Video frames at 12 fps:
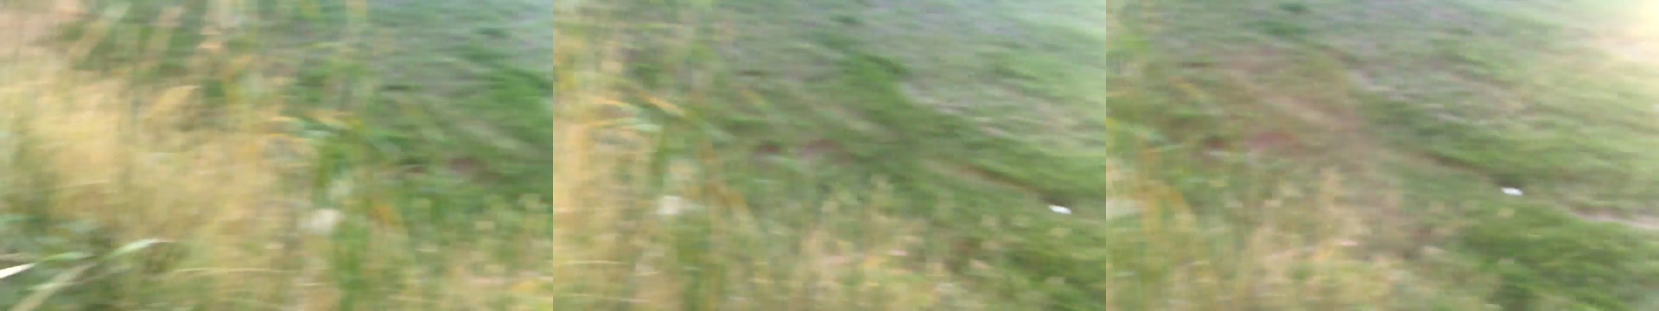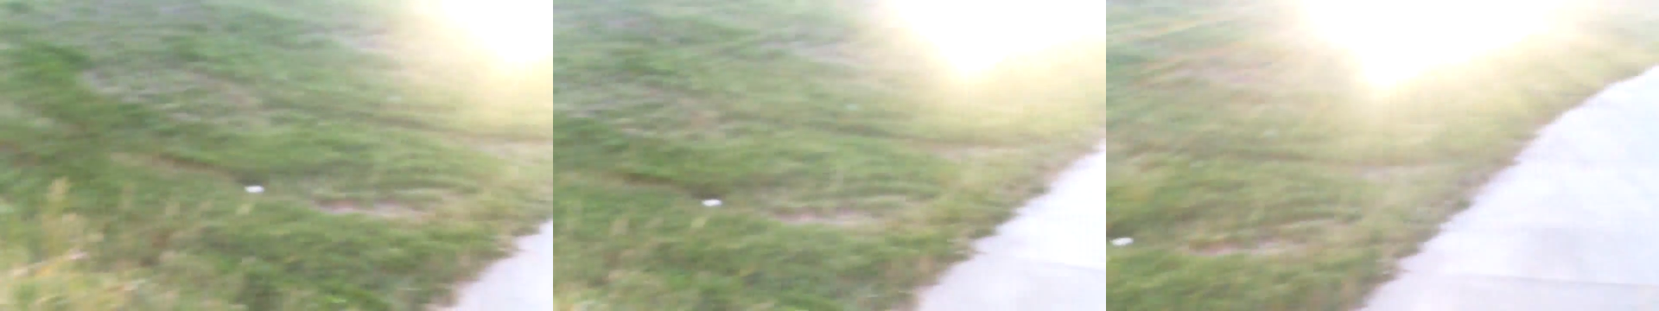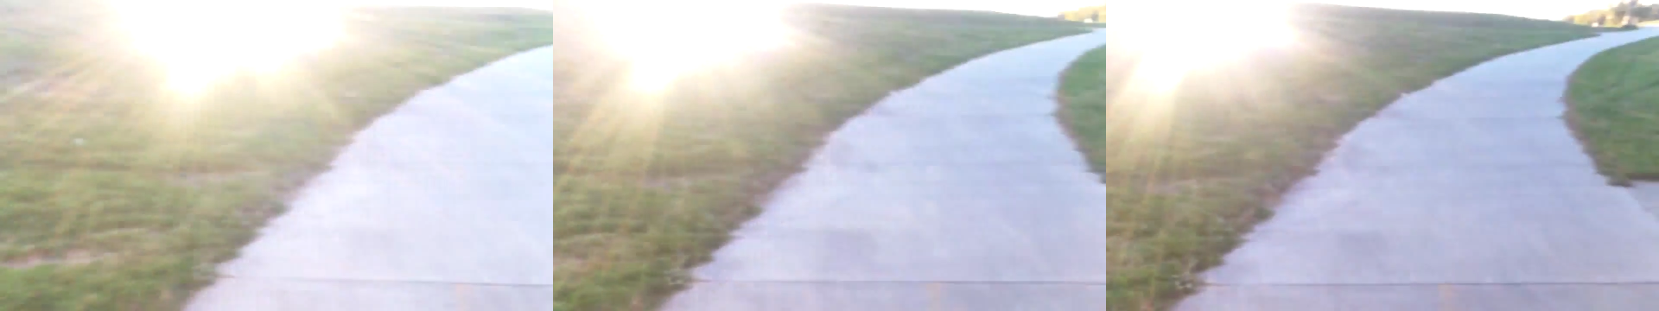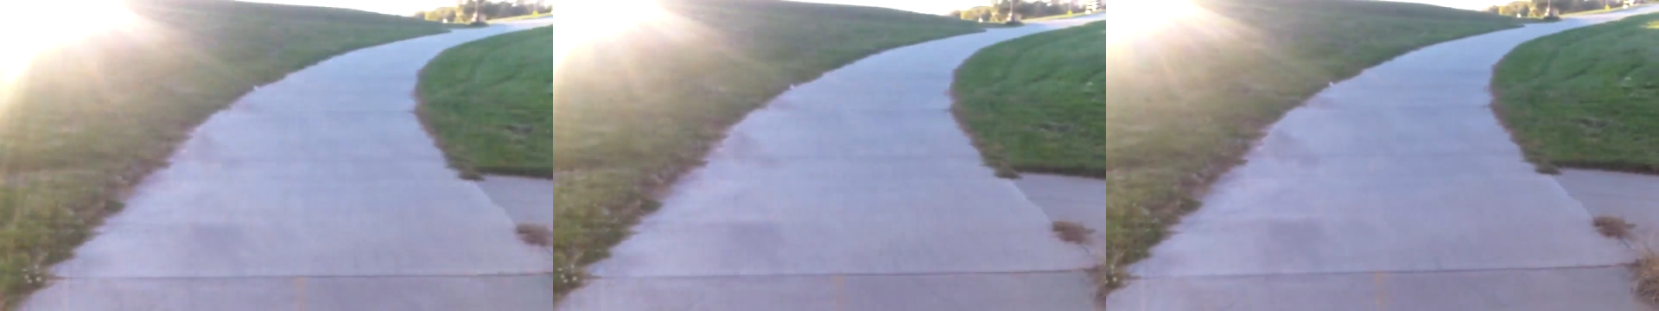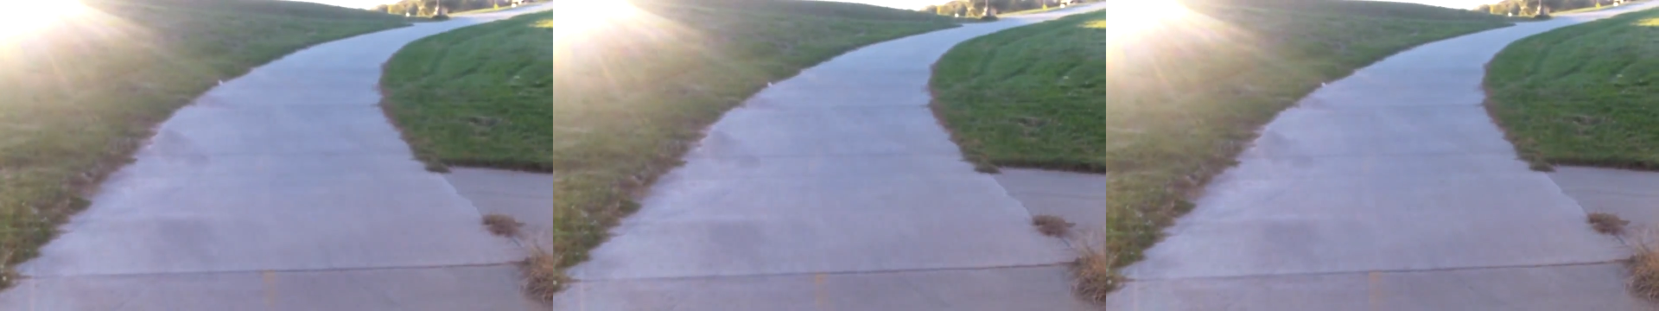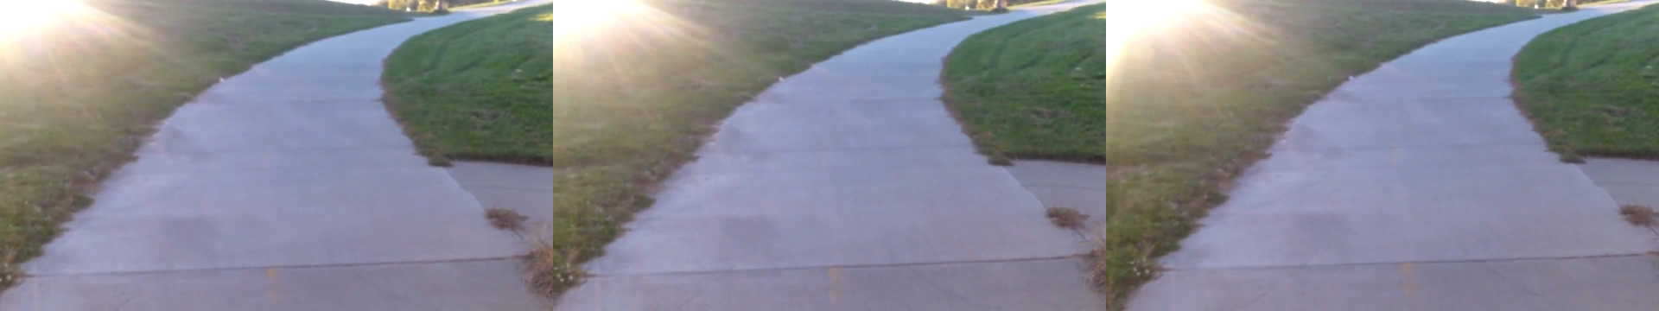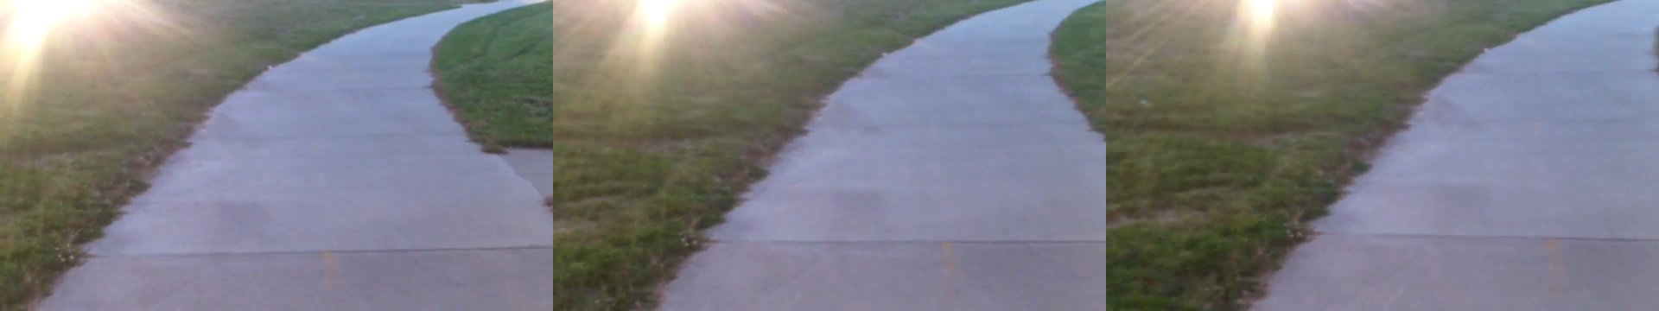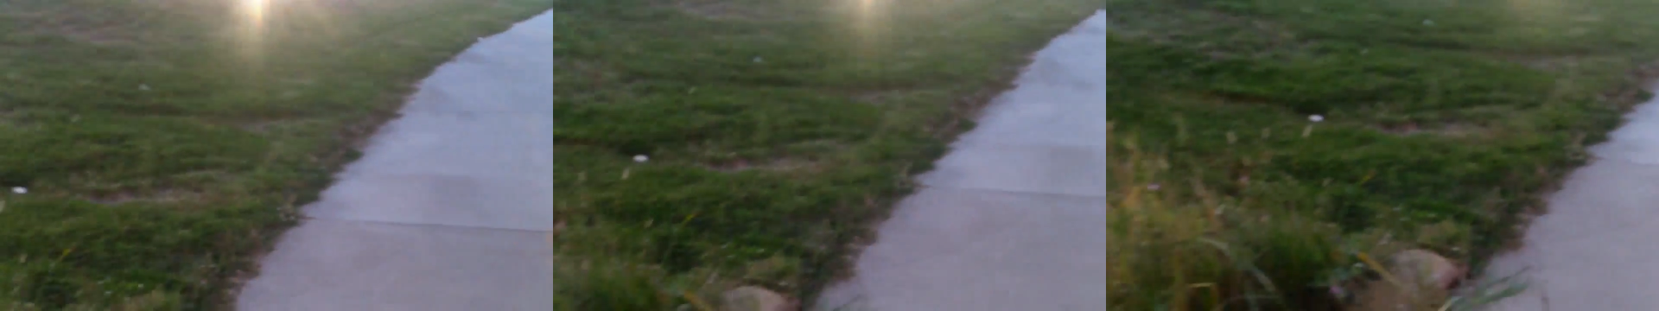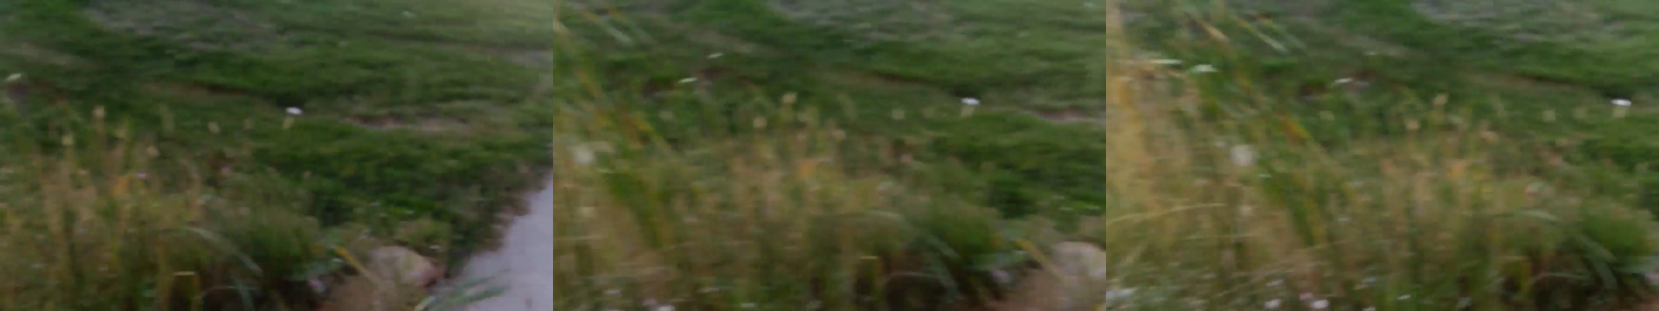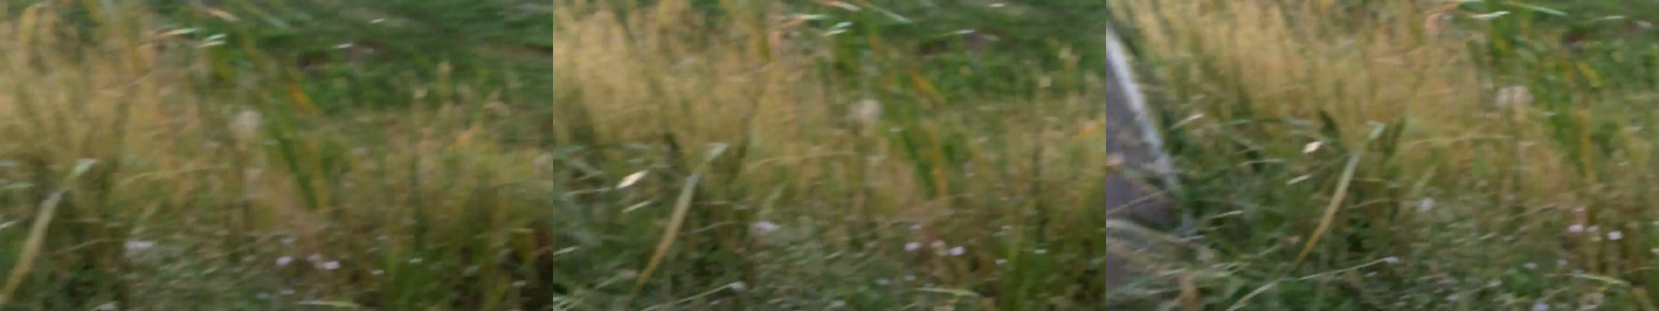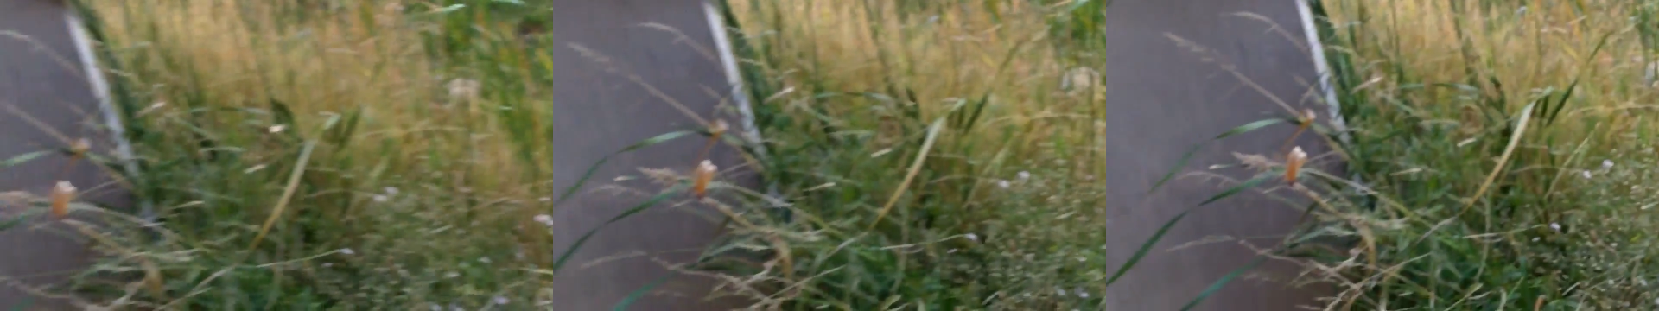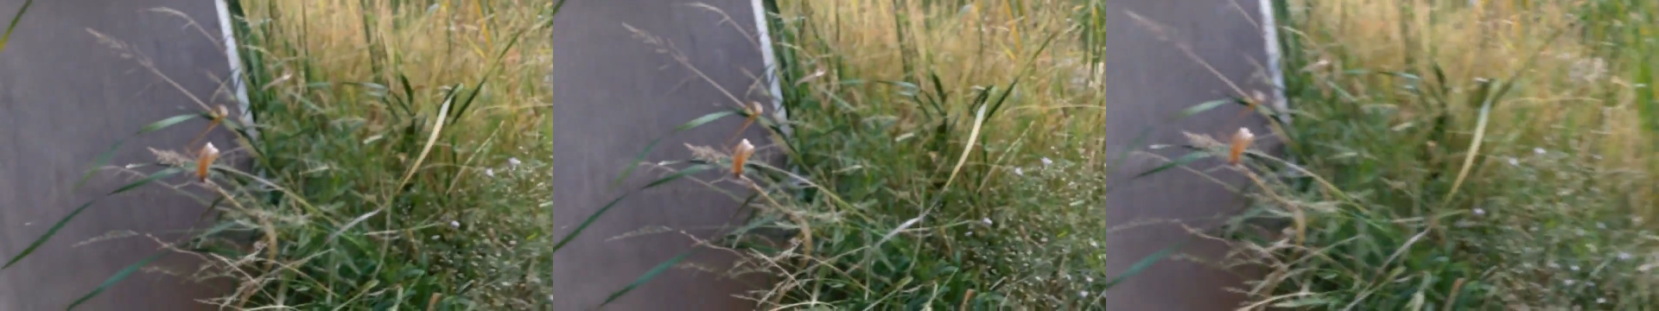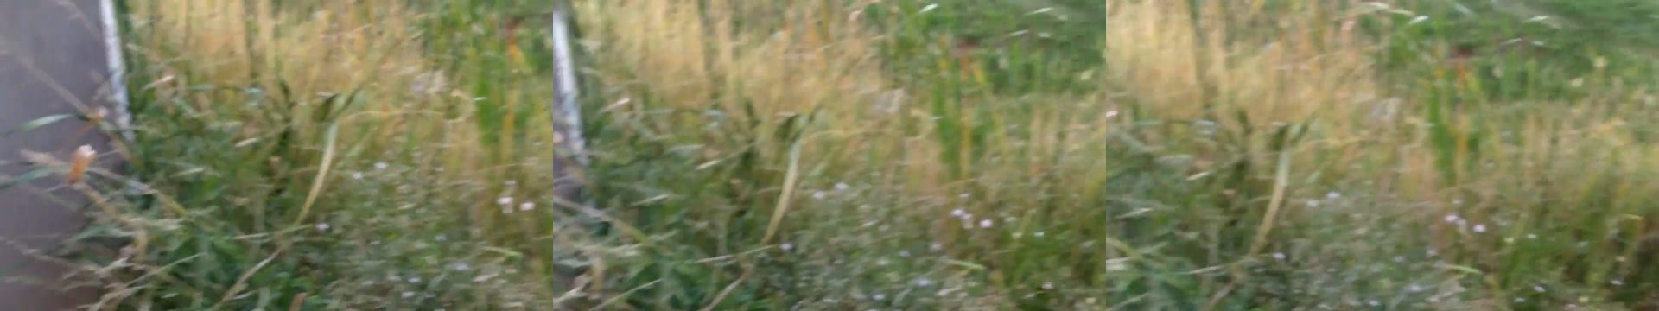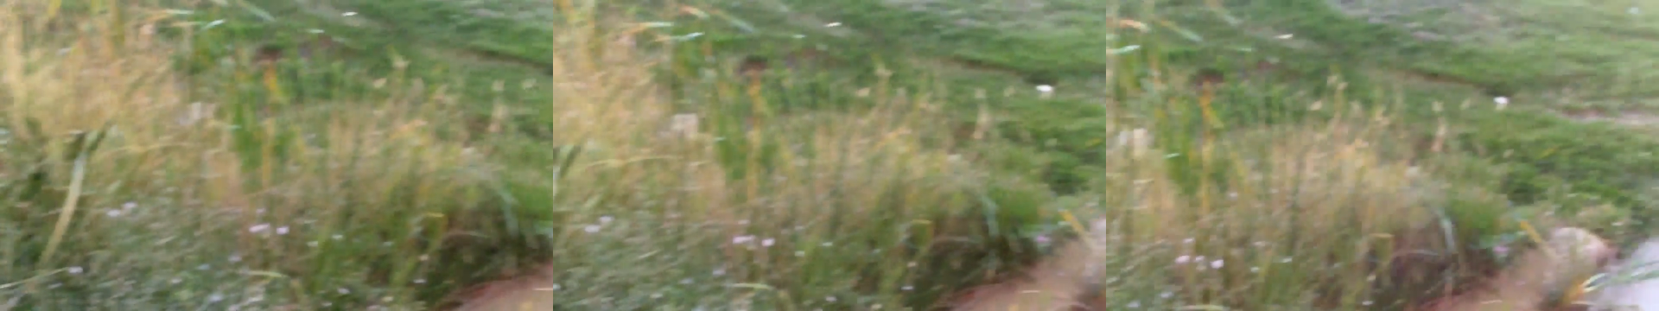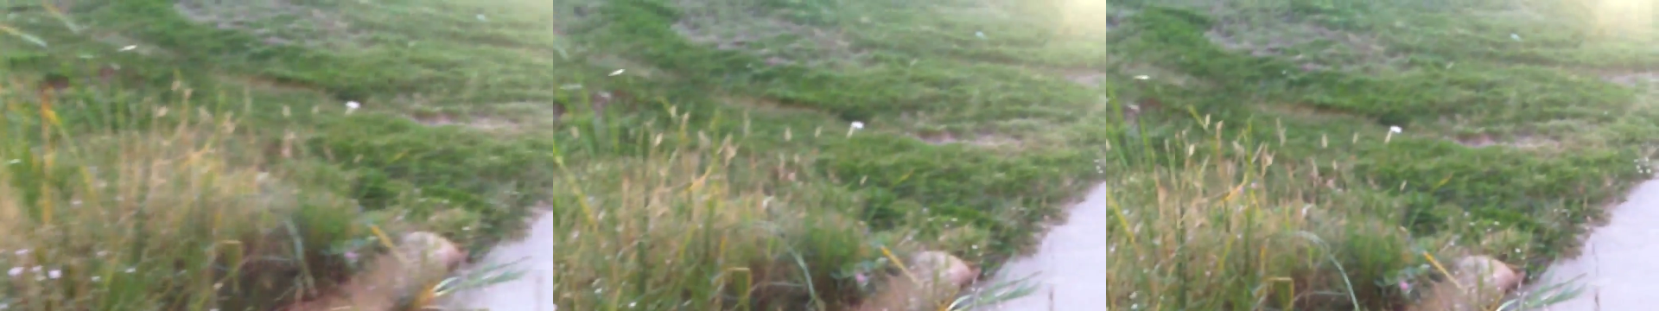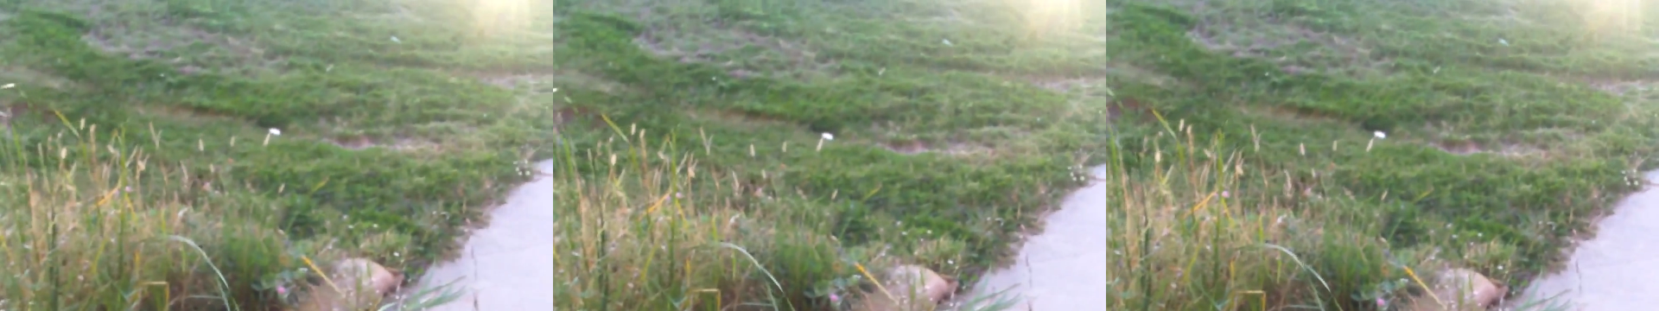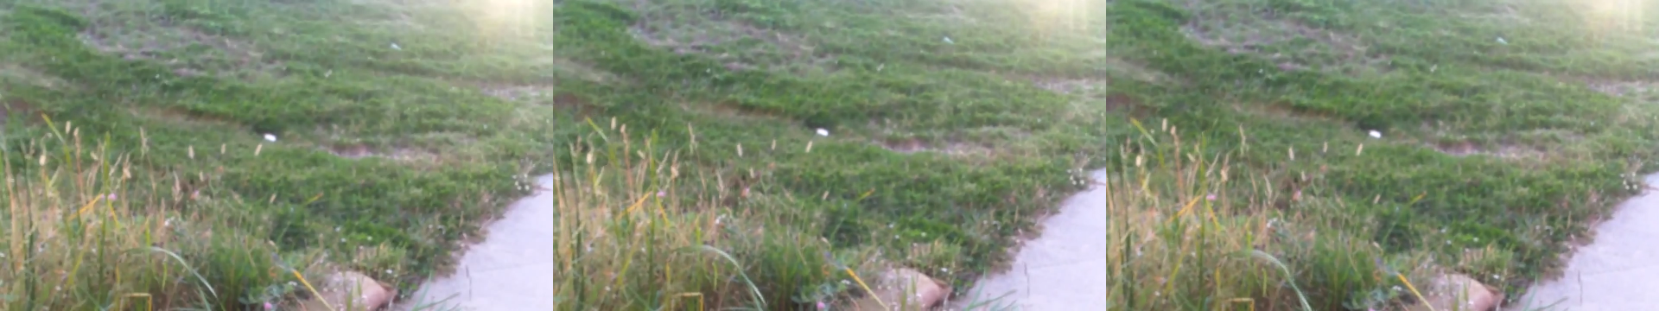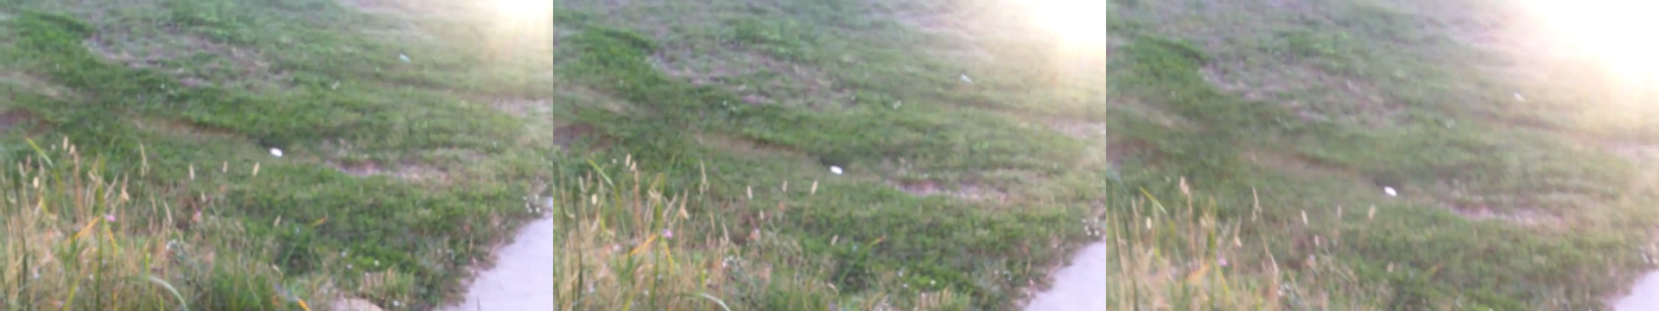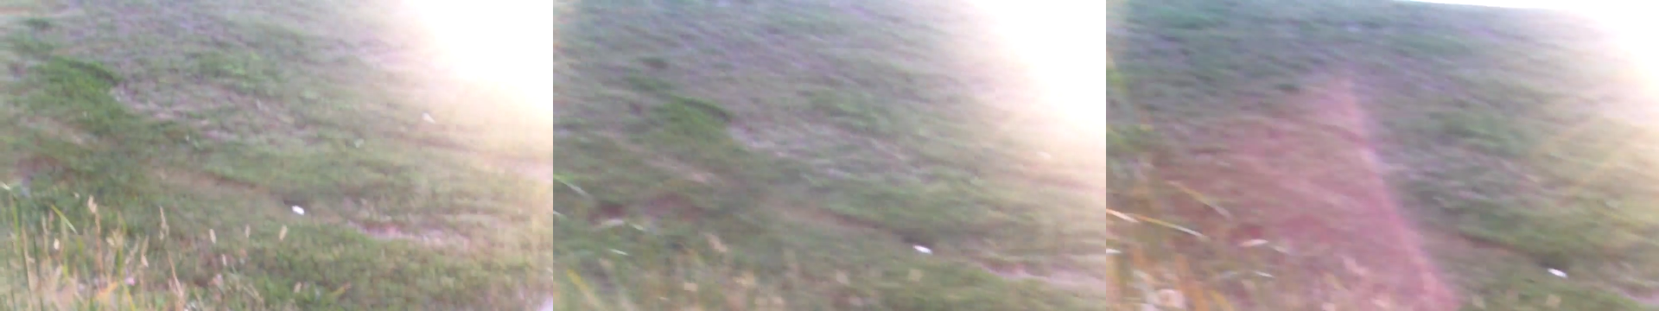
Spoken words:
(no speaker visible)